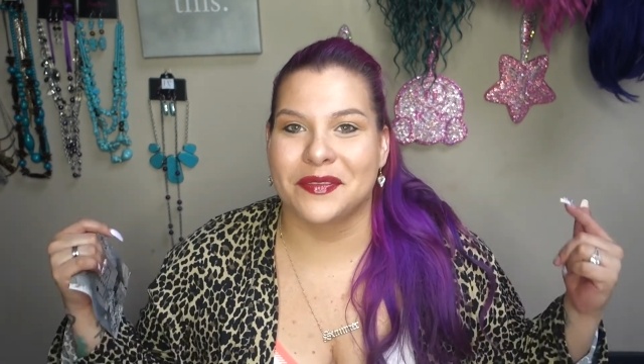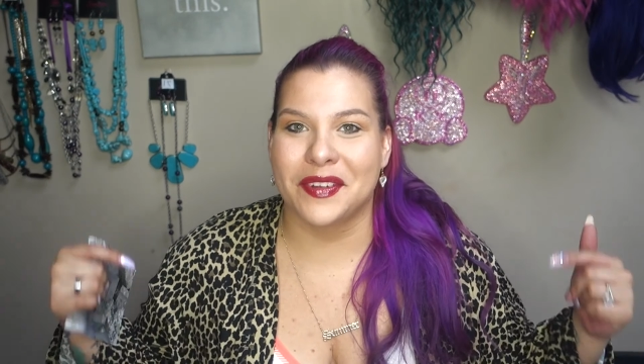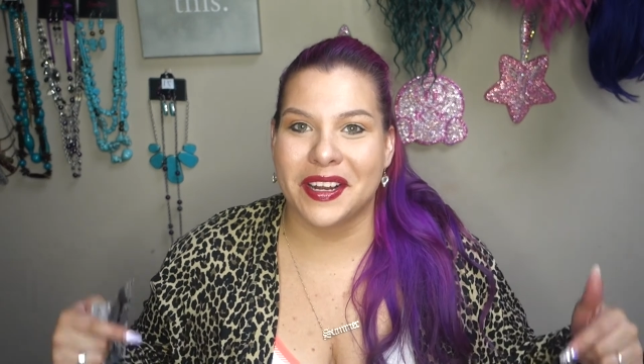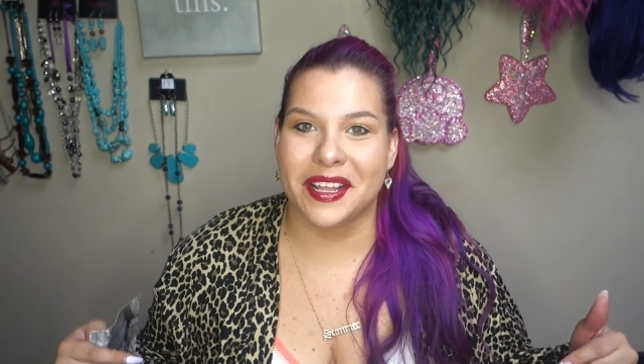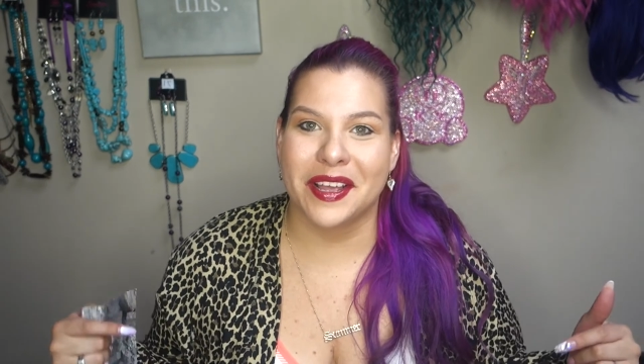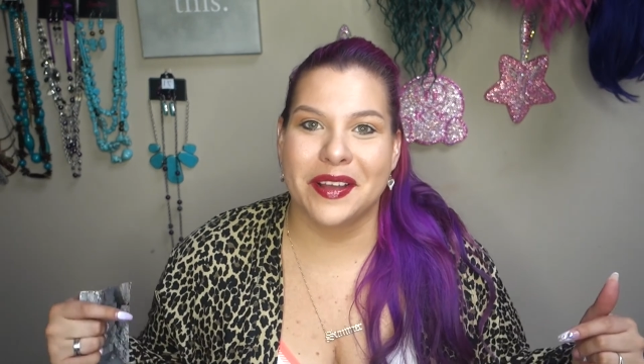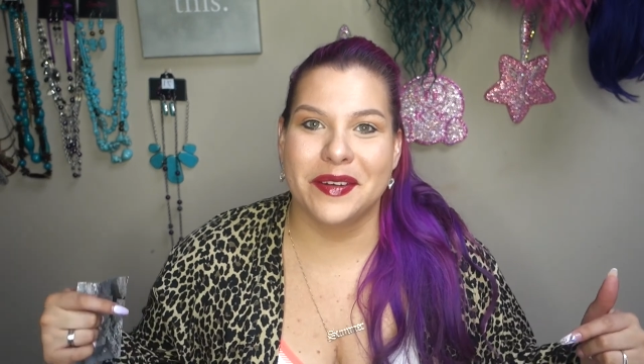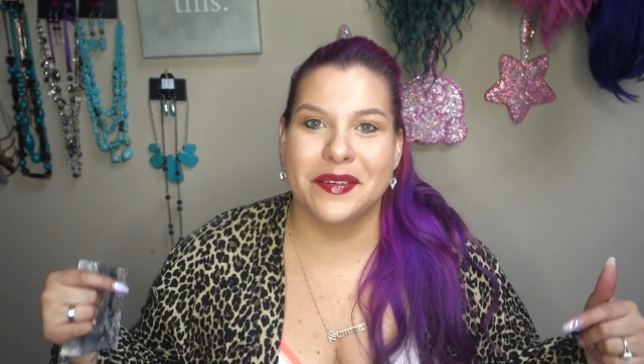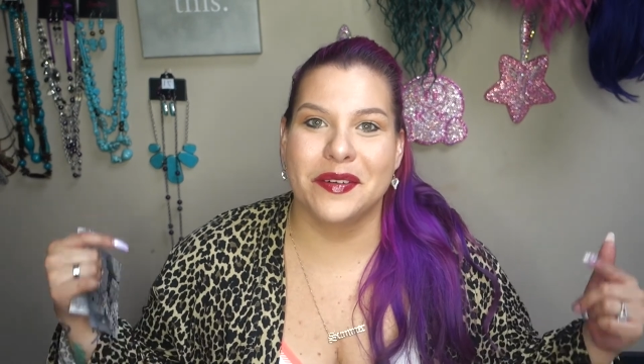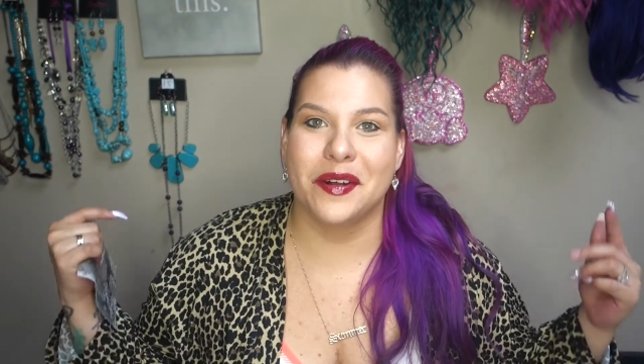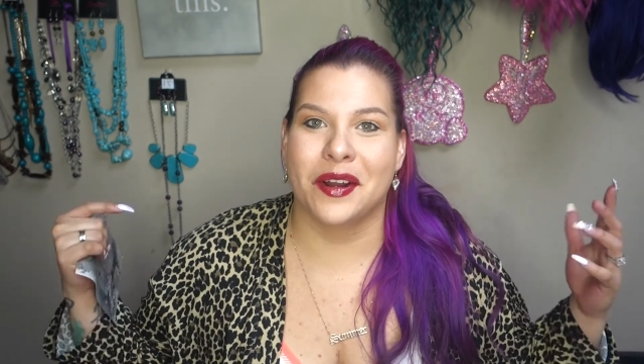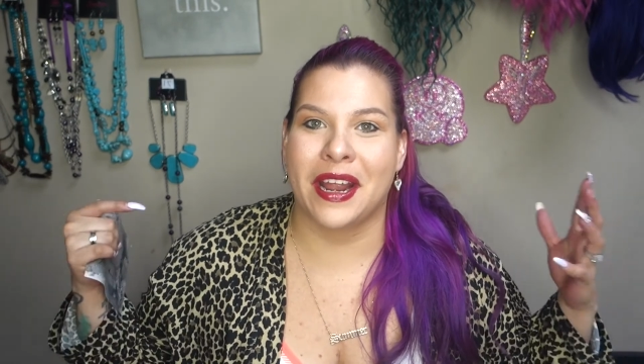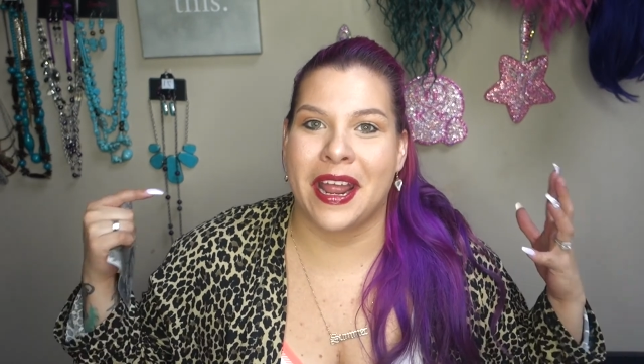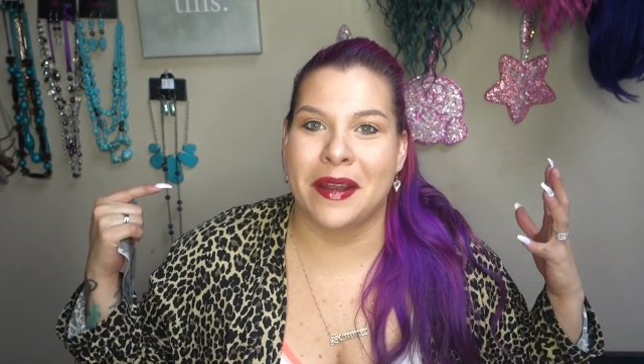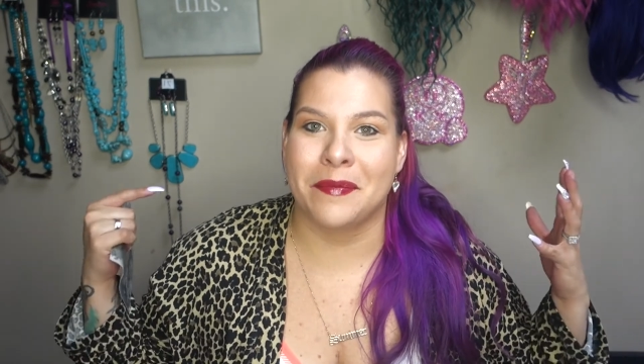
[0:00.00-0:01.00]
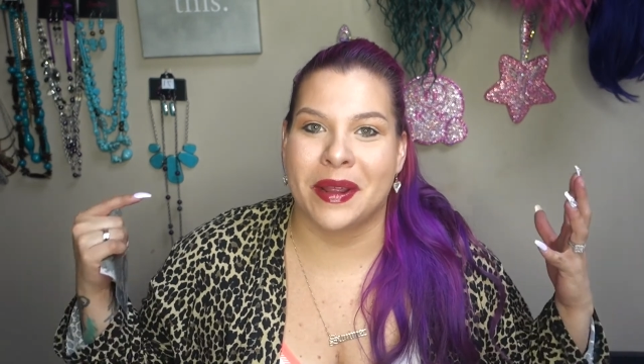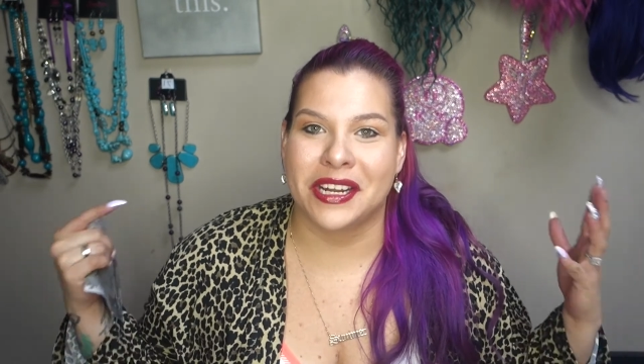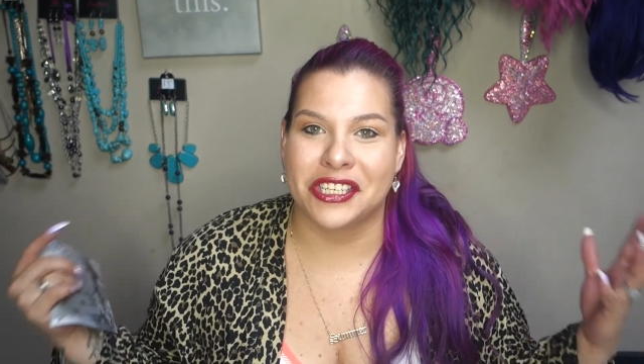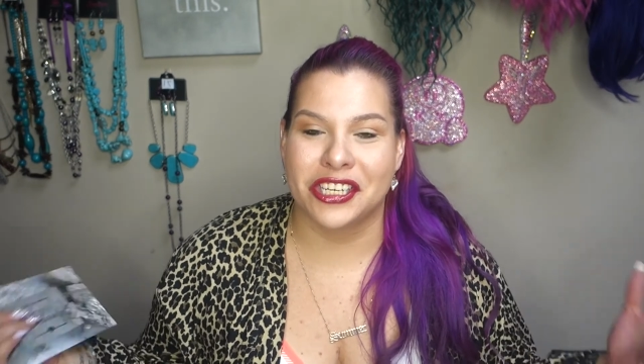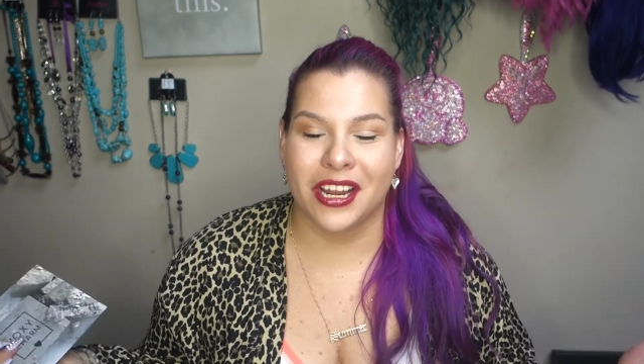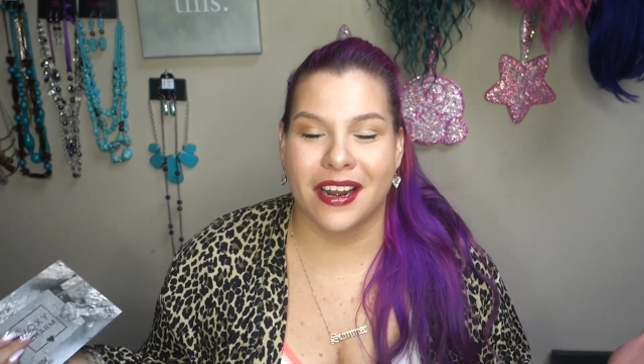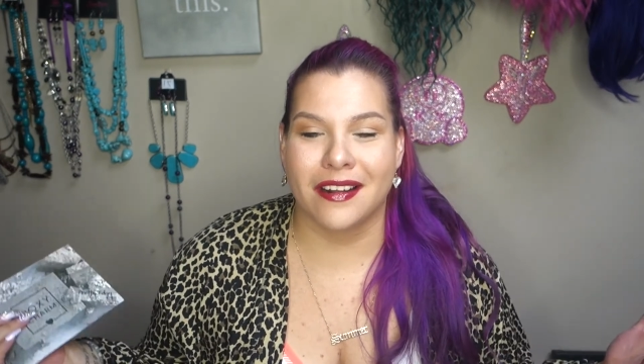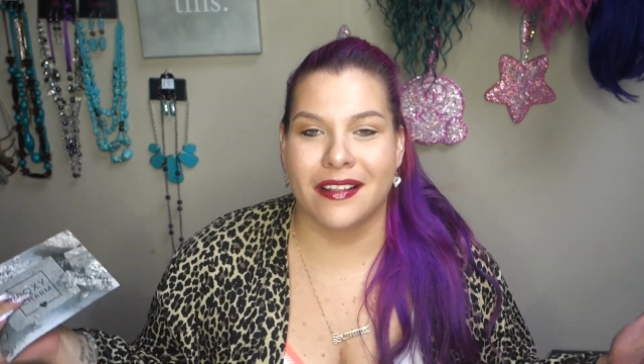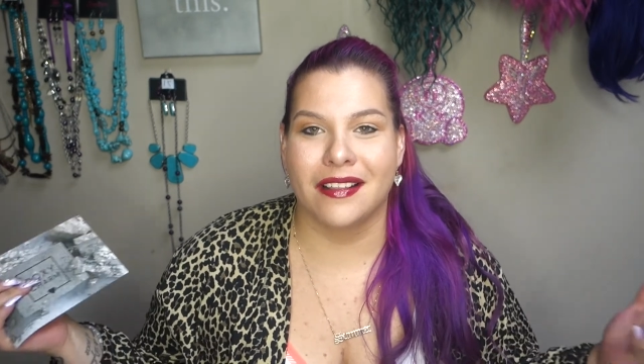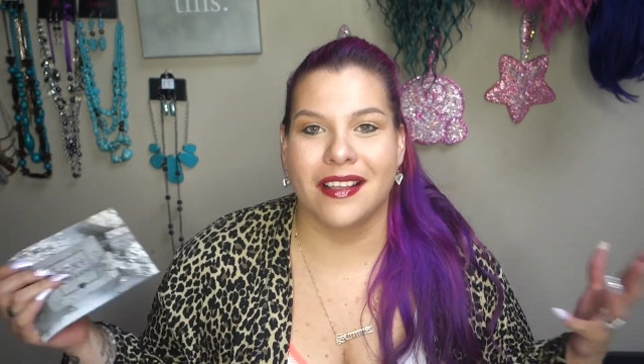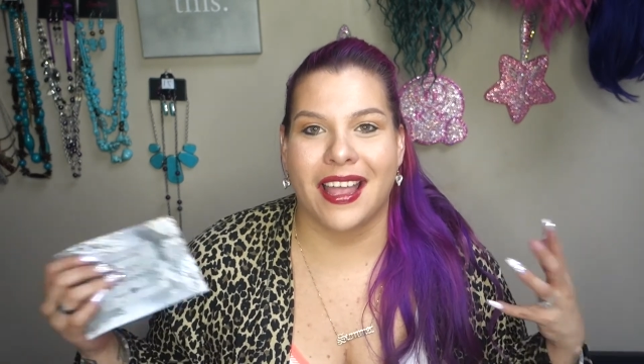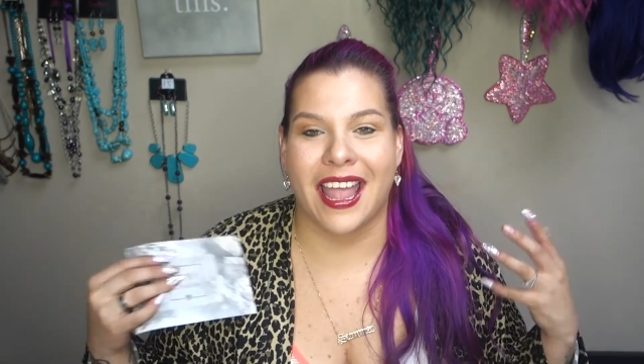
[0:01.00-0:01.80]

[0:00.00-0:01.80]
video and my channel,